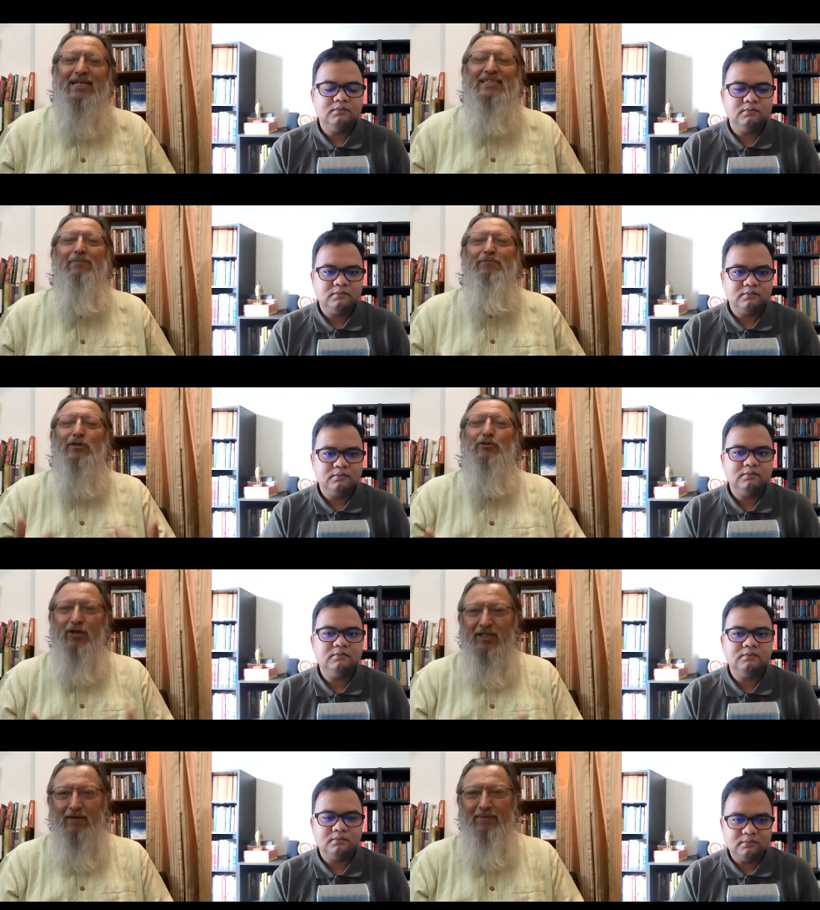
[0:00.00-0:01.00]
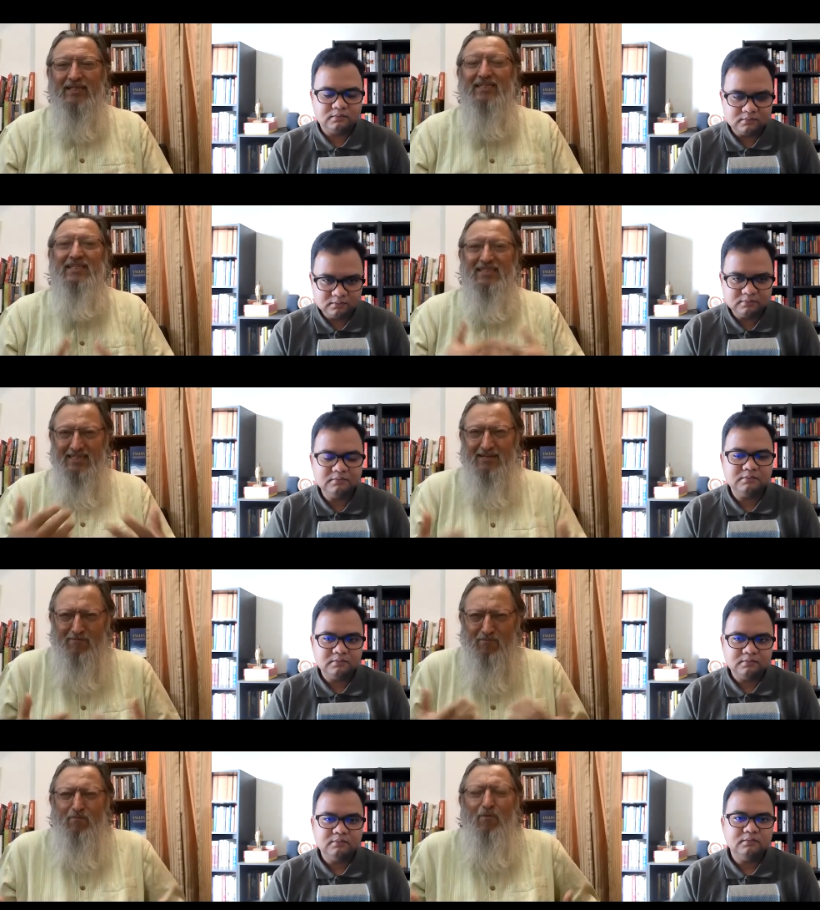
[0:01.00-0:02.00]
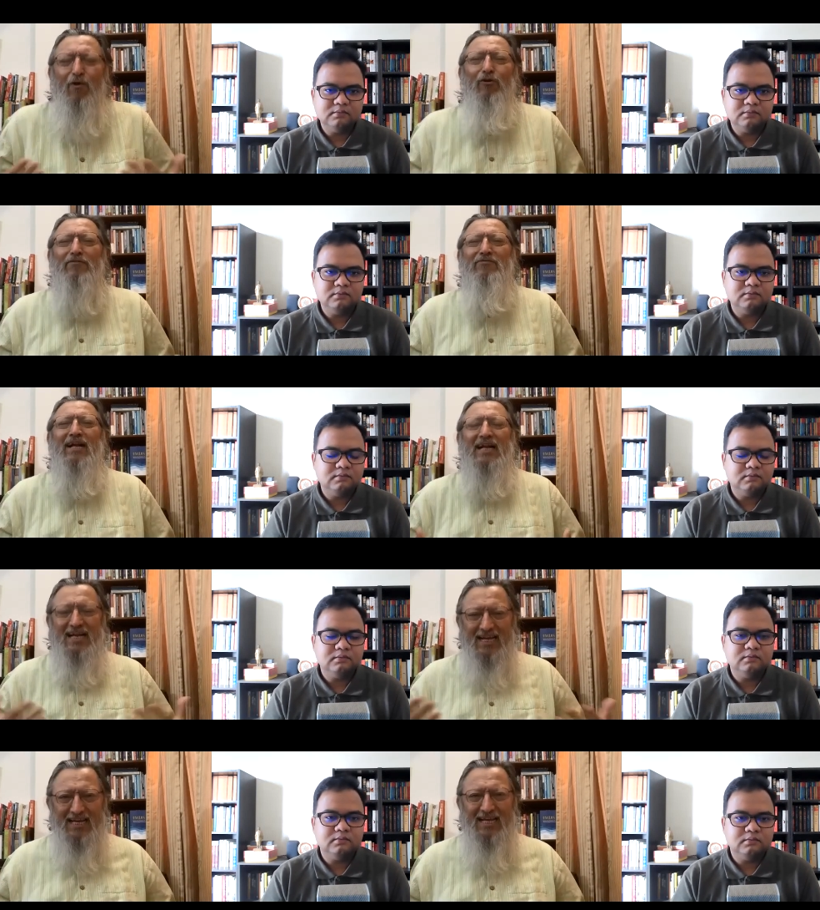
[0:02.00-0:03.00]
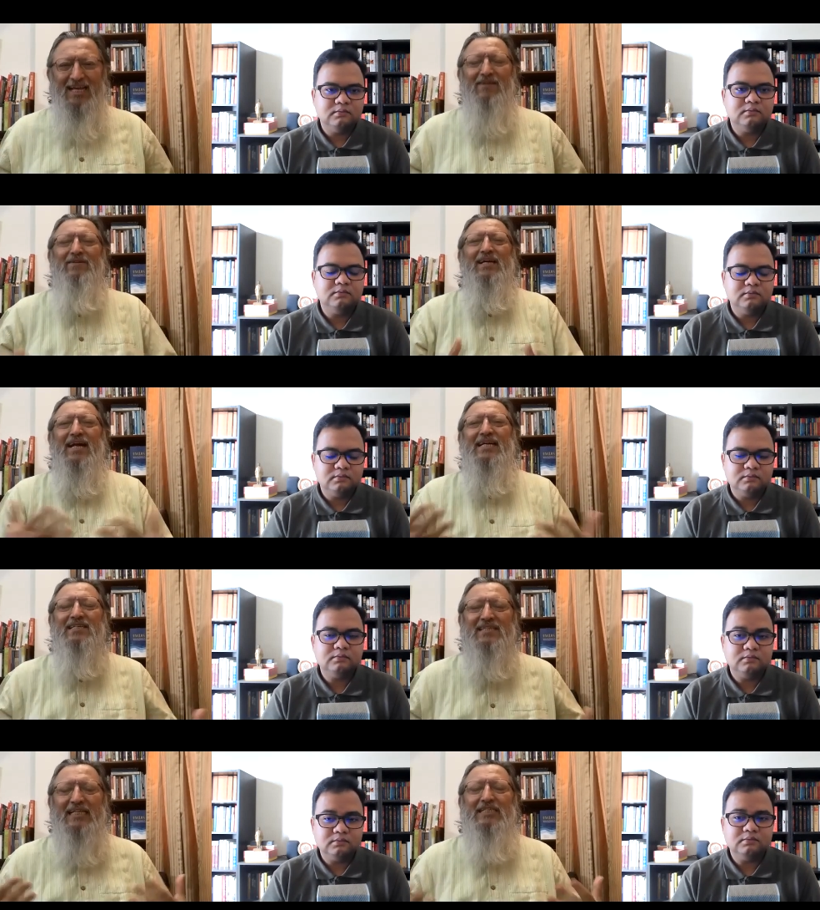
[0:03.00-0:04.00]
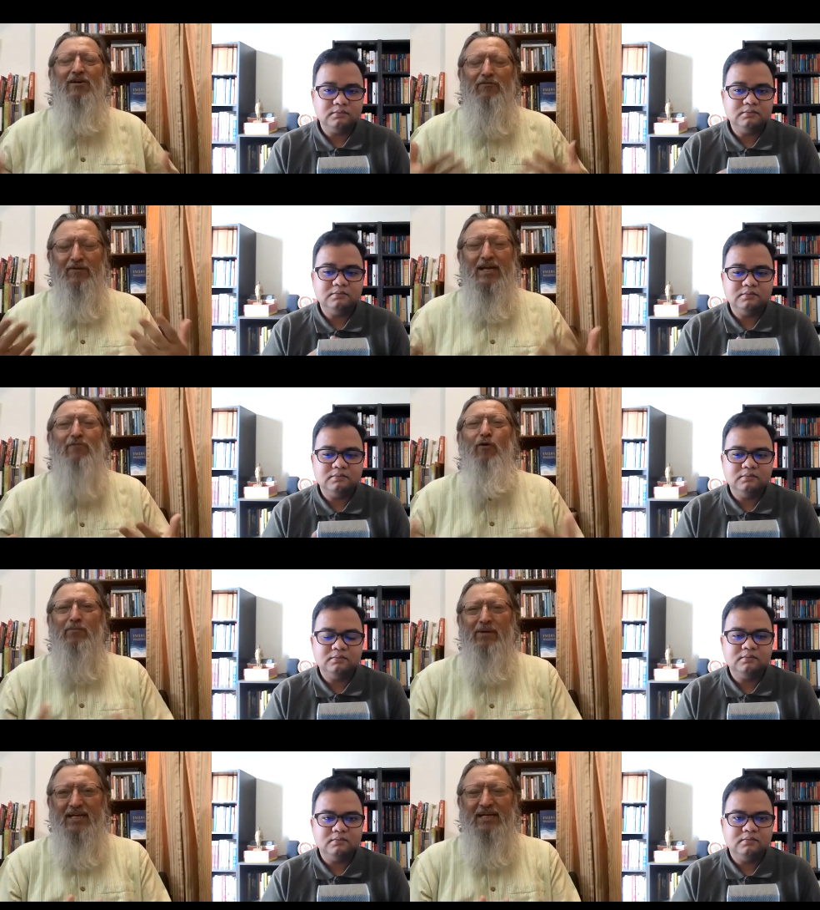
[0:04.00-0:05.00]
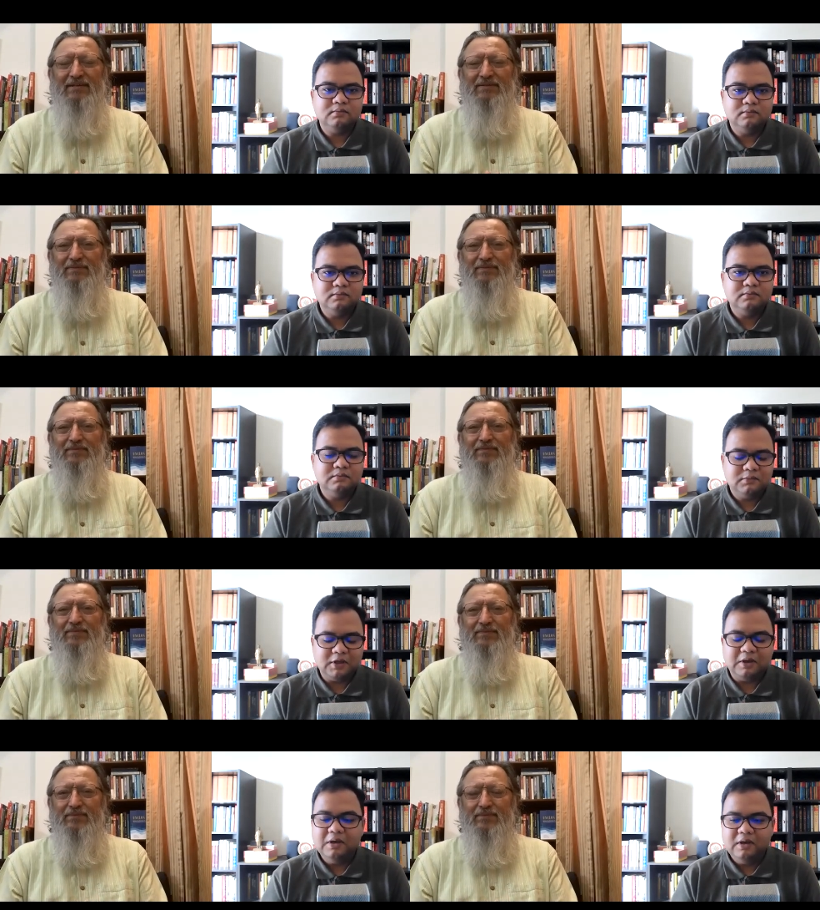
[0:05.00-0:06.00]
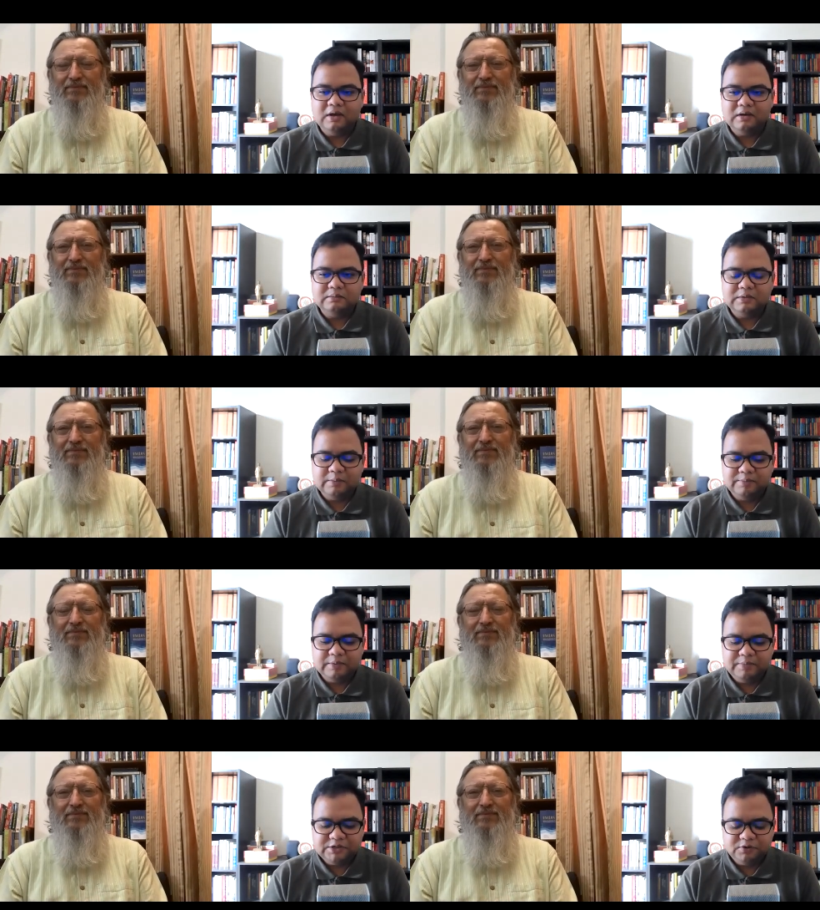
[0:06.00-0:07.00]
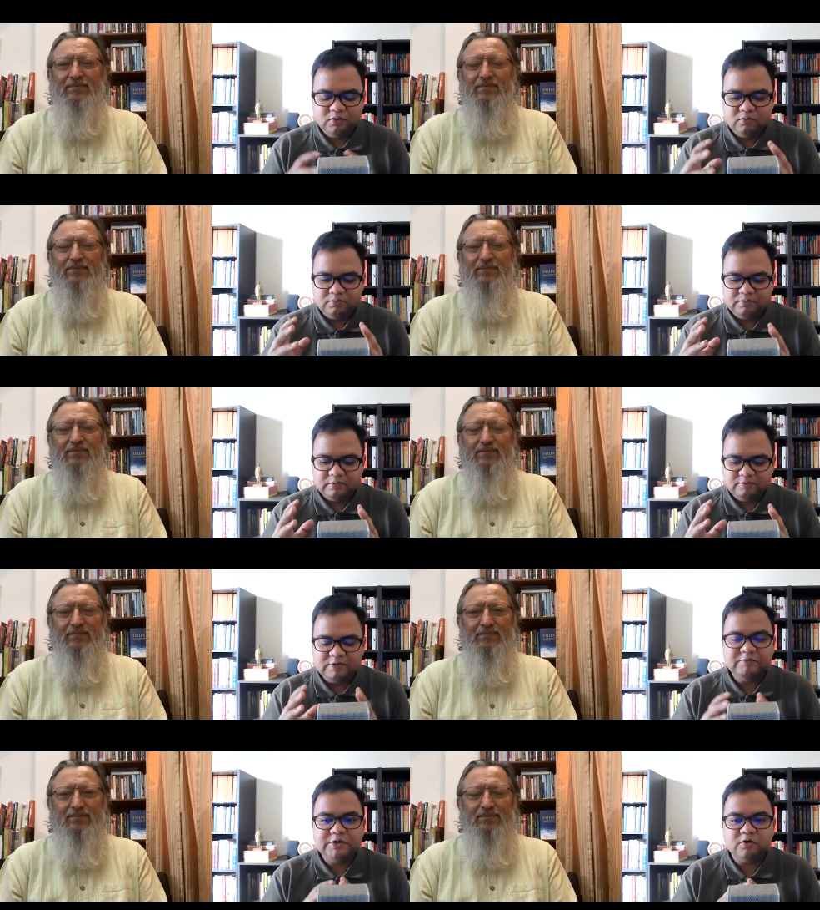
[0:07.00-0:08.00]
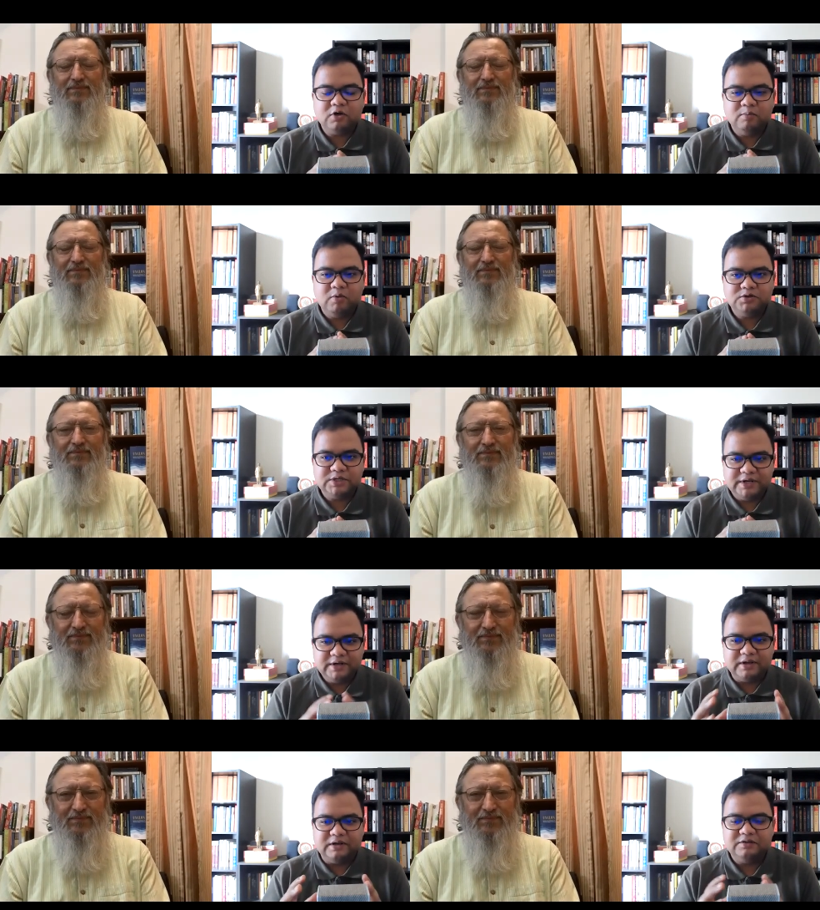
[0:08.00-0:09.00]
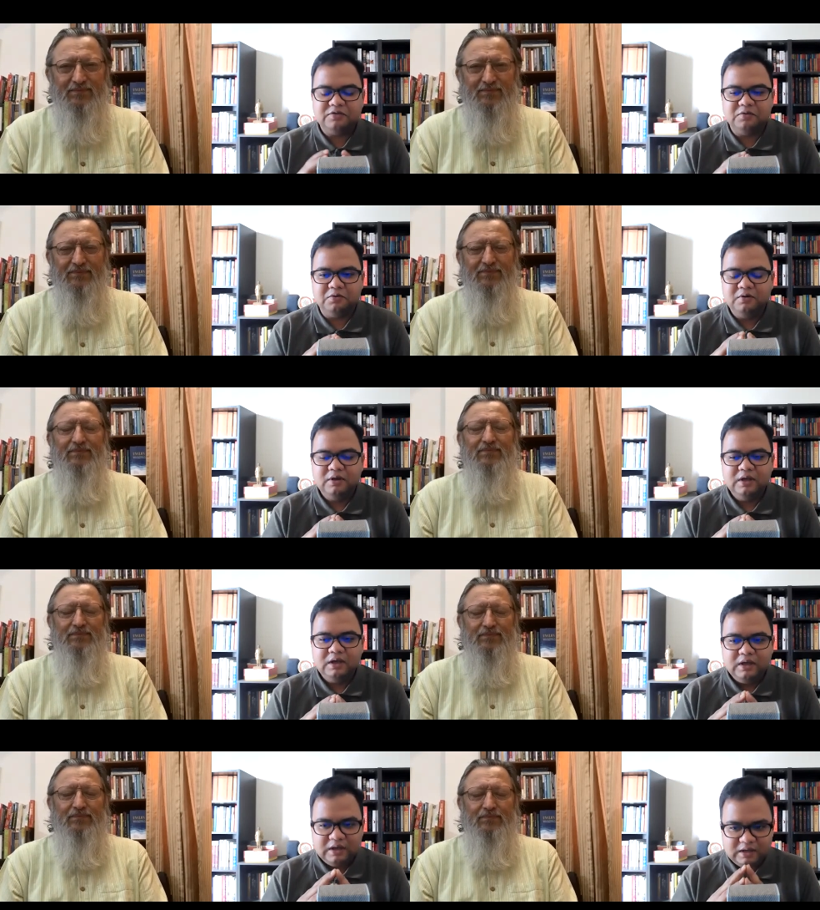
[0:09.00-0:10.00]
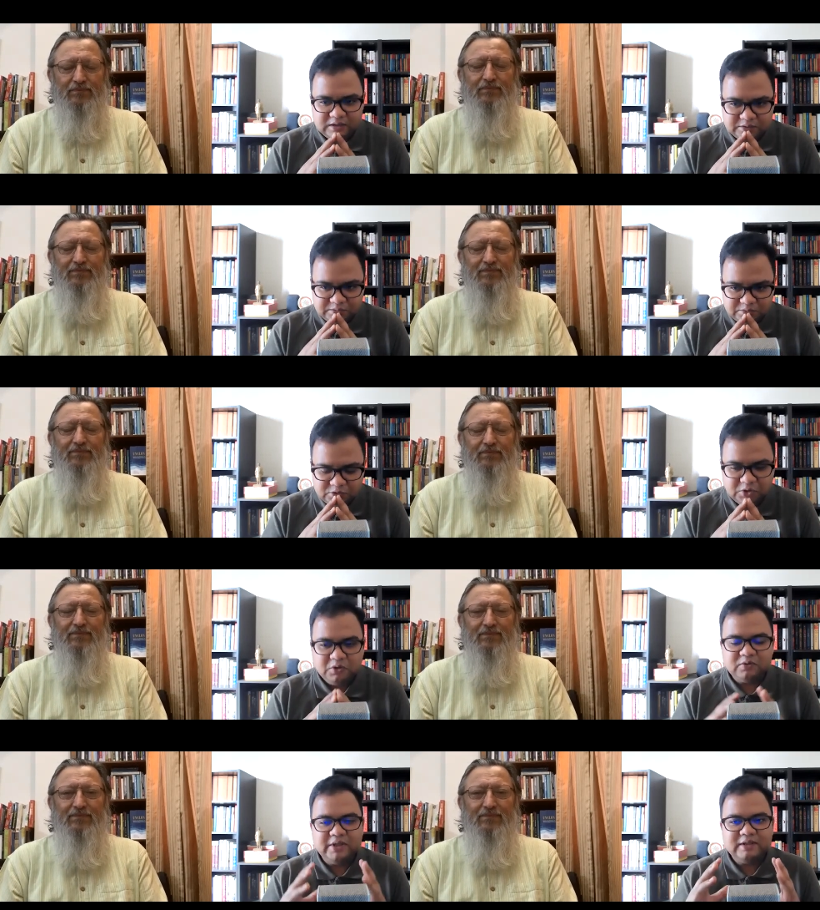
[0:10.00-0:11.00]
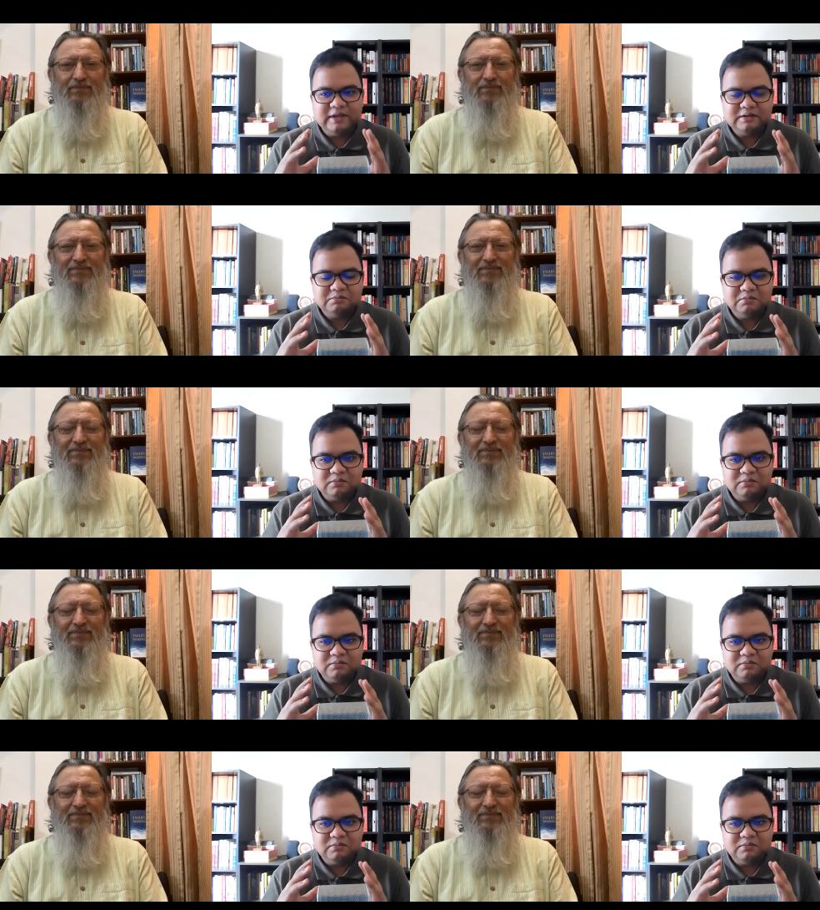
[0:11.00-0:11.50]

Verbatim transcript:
Speaker 1: to accept your shortcomings more confidently with a greater sense of equanimity.
Speaker 2: Yeah. Uh, but, you know, when we talk about India, so uh, do you think that